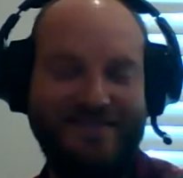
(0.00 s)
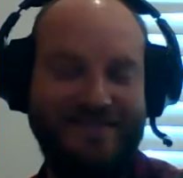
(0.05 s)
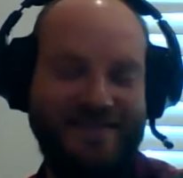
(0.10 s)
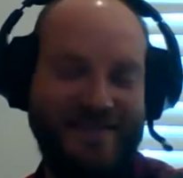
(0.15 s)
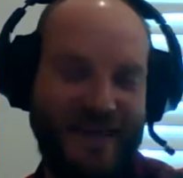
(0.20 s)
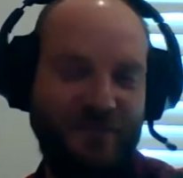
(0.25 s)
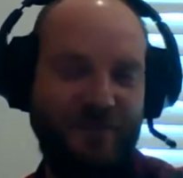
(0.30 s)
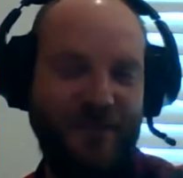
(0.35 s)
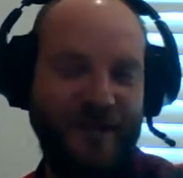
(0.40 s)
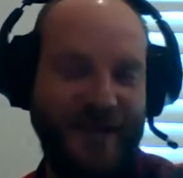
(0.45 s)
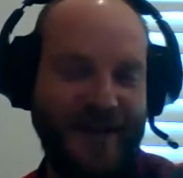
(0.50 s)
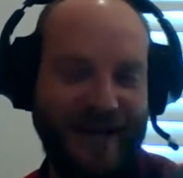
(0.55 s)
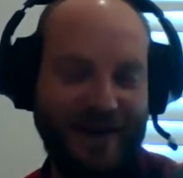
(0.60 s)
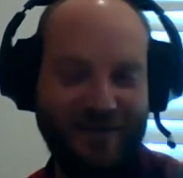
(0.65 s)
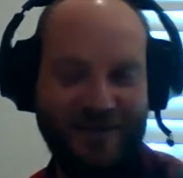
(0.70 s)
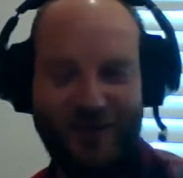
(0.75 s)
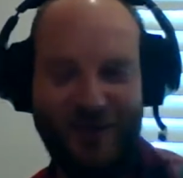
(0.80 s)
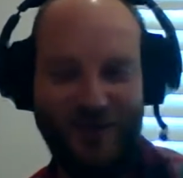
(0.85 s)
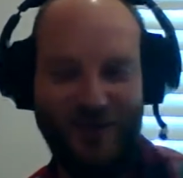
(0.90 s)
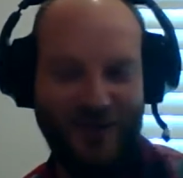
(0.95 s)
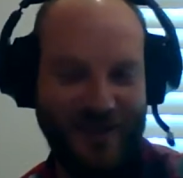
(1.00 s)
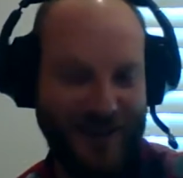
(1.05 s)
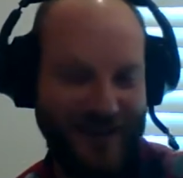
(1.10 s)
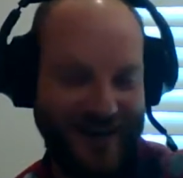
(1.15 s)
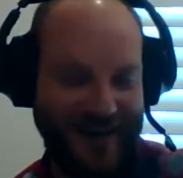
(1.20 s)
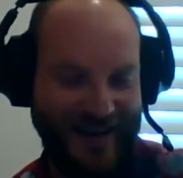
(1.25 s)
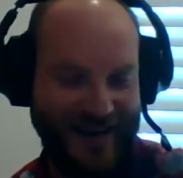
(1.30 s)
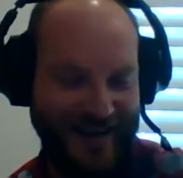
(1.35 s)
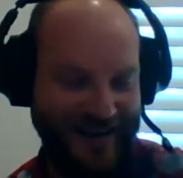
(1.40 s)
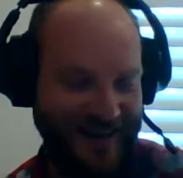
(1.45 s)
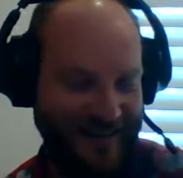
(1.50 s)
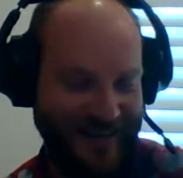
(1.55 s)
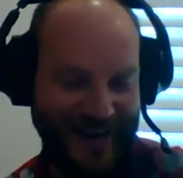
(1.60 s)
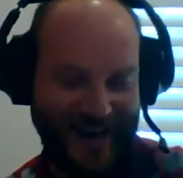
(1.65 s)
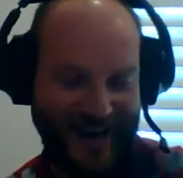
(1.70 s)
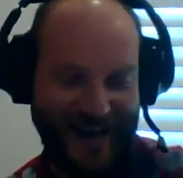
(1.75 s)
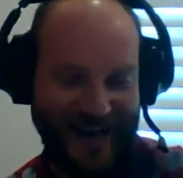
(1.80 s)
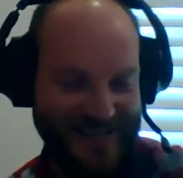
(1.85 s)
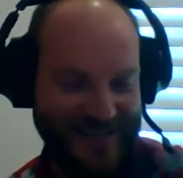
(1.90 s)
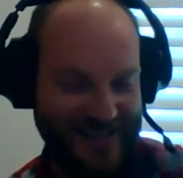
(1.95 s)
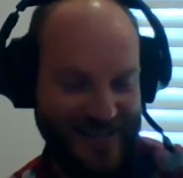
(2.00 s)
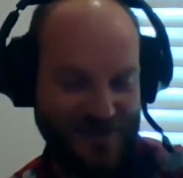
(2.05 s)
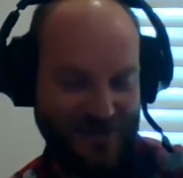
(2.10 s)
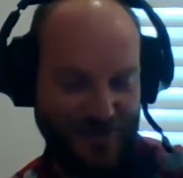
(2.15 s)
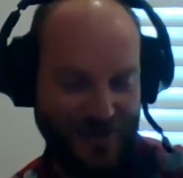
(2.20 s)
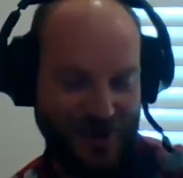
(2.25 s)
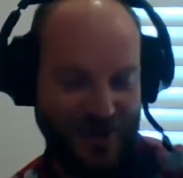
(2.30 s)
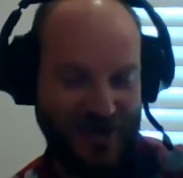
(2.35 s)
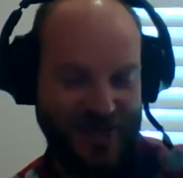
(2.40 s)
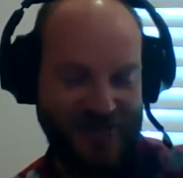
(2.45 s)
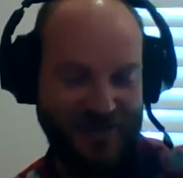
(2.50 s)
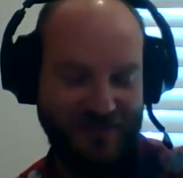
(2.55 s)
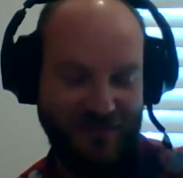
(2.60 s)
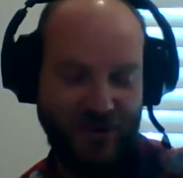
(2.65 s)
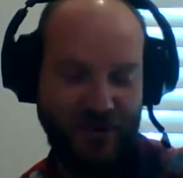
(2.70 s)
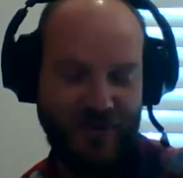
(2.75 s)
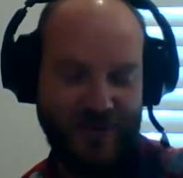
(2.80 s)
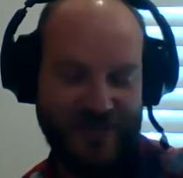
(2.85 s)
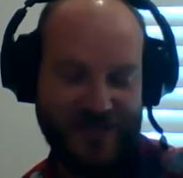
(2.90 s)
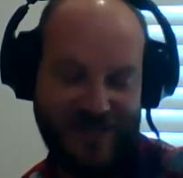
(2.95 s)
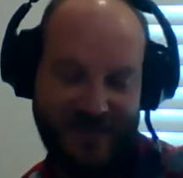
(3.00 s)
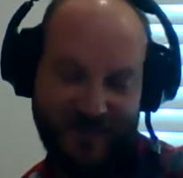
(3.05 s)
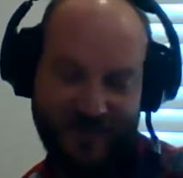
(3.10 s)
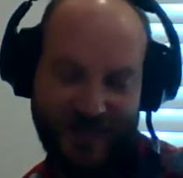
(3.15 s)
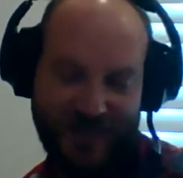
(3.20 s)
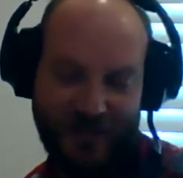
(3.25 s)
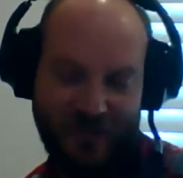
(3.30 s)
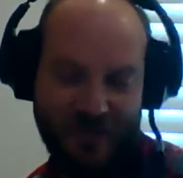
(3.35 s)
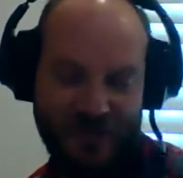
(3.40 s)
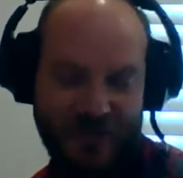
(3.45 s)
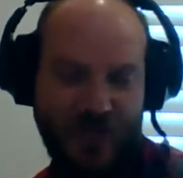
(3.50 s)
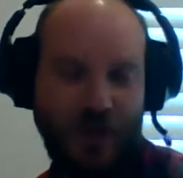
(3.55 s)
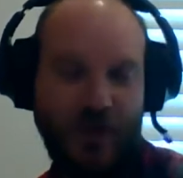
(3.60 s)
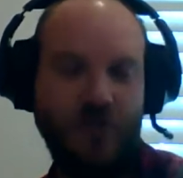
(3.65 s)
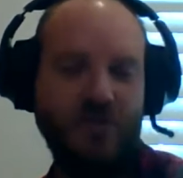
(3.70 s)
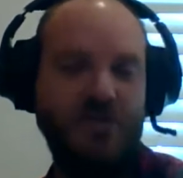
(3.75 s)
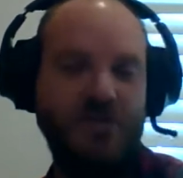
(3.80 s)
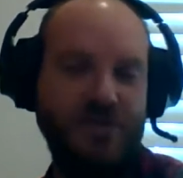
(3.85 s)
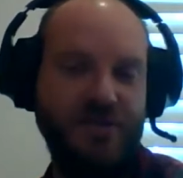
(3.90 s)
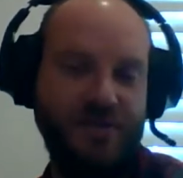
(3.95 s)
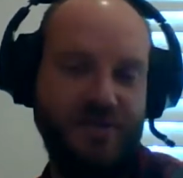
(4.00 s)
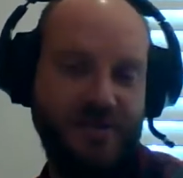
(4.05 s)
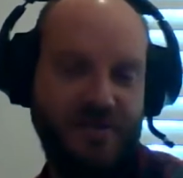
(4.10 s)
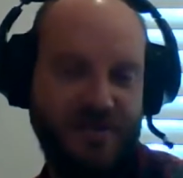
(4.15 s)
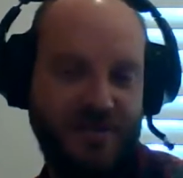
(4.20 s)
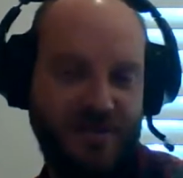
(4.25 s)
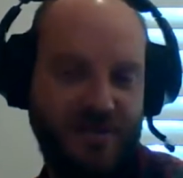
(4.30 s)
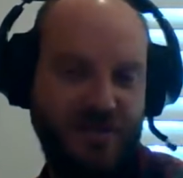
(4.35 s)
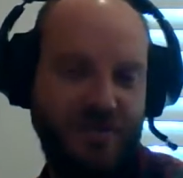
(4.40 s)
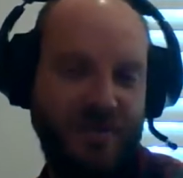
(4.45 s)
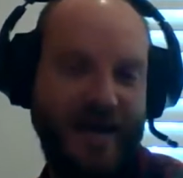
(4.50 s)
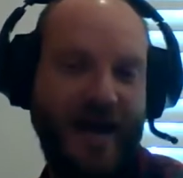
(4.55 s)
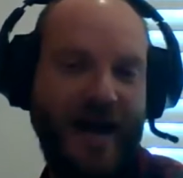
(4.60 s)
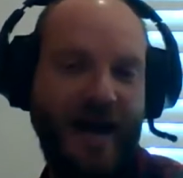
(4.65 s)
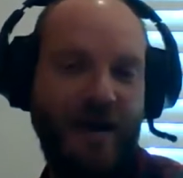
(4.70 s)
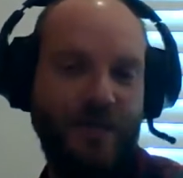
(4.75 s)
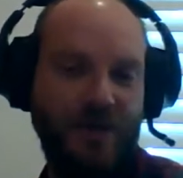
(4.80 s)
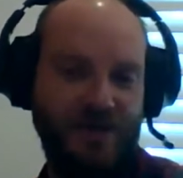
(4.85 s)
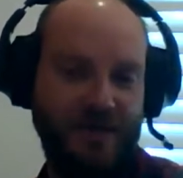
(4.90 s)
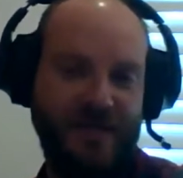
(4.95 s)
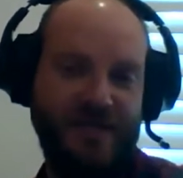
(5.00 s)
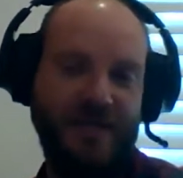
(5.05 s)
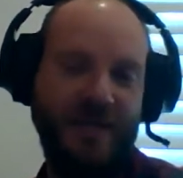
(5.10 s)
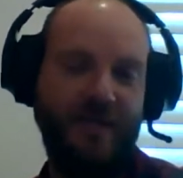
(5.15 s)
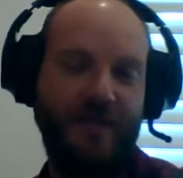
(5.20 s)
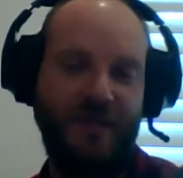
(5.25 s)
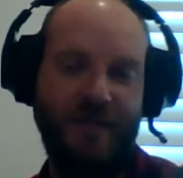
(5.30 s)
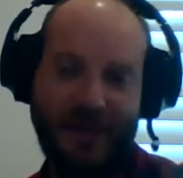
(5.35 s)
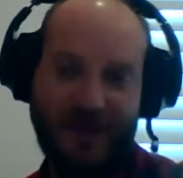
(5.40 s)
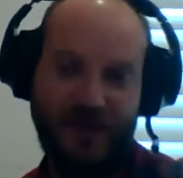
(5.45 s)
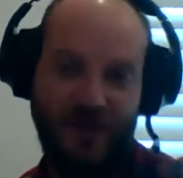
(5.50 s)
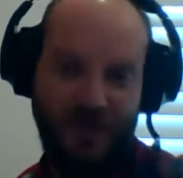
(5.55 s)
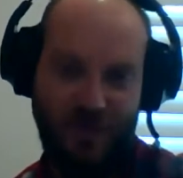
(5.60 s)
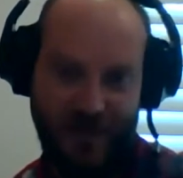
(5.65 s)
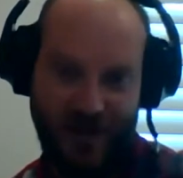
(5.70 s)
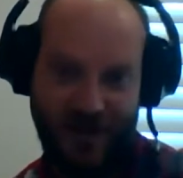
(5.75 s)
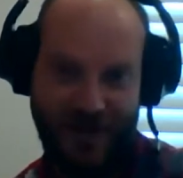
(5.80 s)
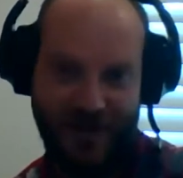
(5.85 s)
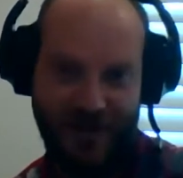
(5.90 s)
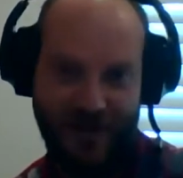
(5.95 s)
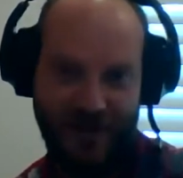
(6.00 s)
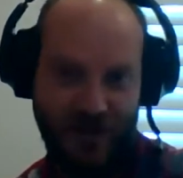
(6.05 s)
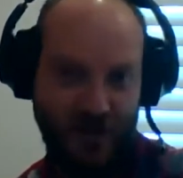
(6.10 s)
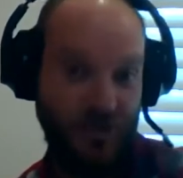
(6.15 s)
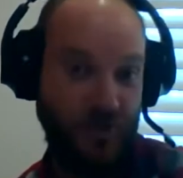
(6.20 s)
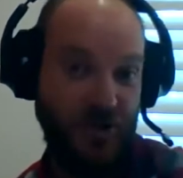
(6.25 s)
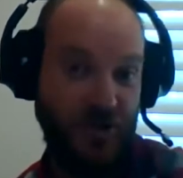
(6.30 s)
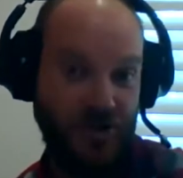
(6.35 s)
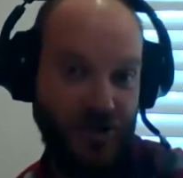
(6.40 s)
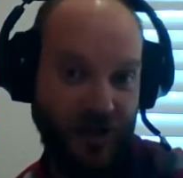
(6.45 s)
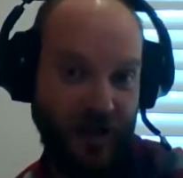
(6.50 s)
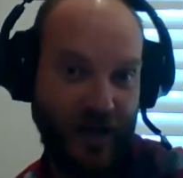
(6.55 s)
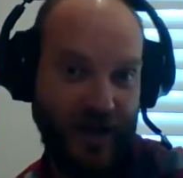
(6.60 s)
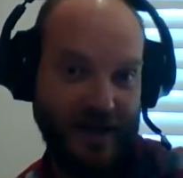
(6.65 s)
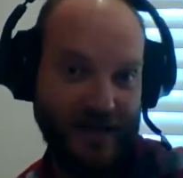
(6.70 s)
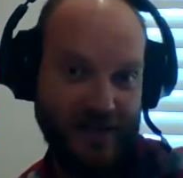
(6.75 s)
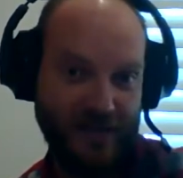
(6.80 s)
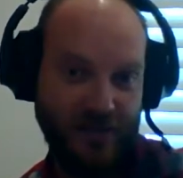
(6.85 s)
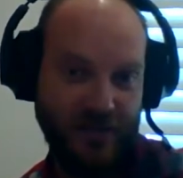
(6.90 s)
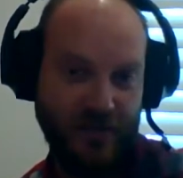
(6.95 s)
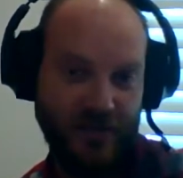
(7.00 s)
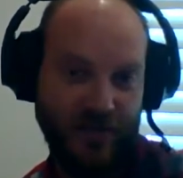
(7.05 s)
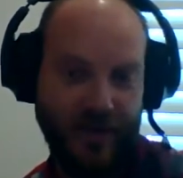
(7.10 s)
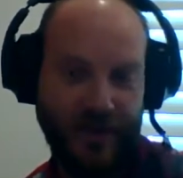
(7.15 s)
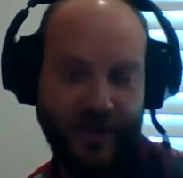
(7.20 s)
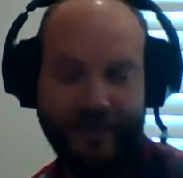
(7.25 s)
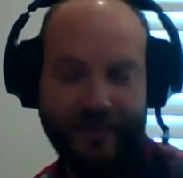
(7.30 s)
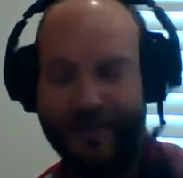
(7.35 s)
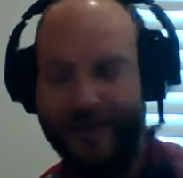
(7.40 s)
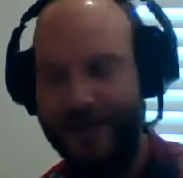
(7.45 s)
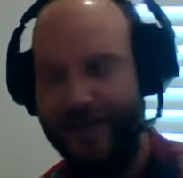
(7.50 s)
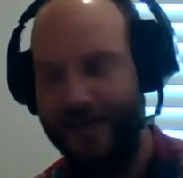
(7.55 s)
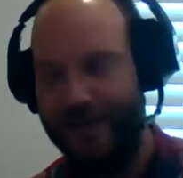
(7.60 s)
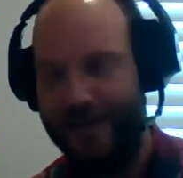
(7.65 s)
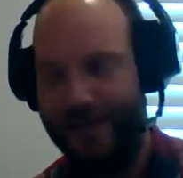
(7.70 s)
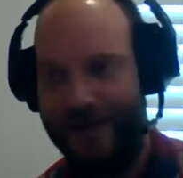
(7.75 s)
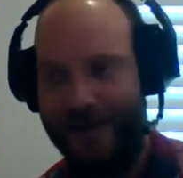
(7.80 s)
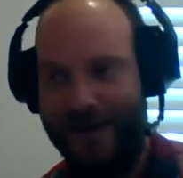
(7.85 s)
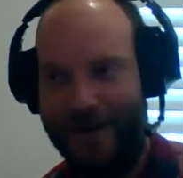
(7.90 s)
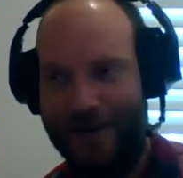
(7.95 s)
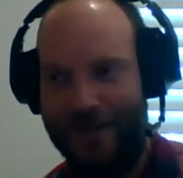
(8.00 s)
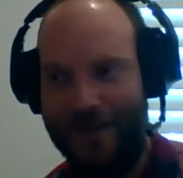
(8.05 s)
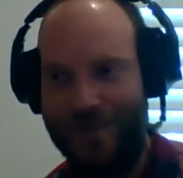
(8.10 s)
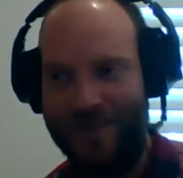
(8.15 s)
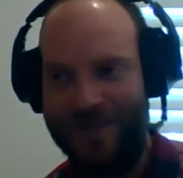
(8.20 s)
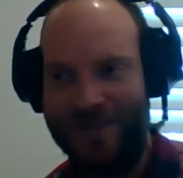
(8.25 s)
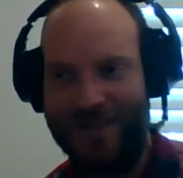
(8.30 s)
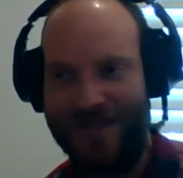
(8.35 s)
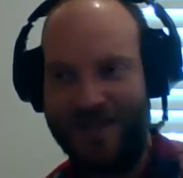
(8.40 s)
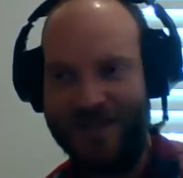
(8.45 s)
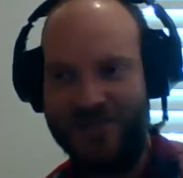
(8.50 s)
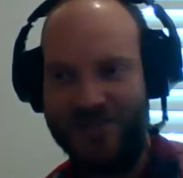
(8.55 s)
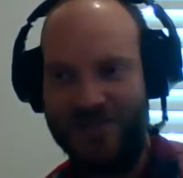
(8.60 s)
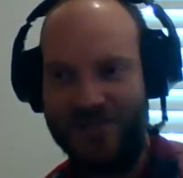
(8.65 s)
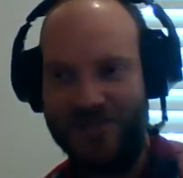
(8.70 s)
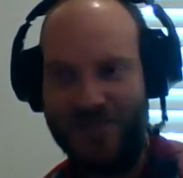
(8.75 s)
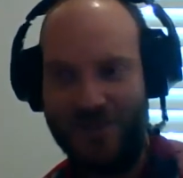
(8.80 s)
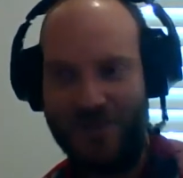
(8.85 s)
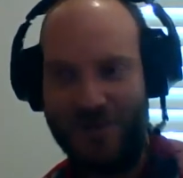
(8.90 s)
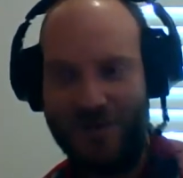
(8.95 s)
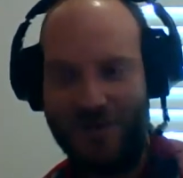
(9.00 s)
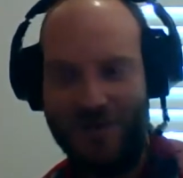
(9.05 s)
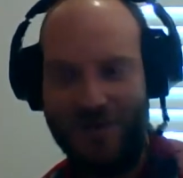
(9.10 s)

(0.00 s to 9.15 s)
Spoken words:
definitely, out of all the ideas and projects involved, it seemed that it was closest to be able to be something that could be commercialized, sort of thing. And so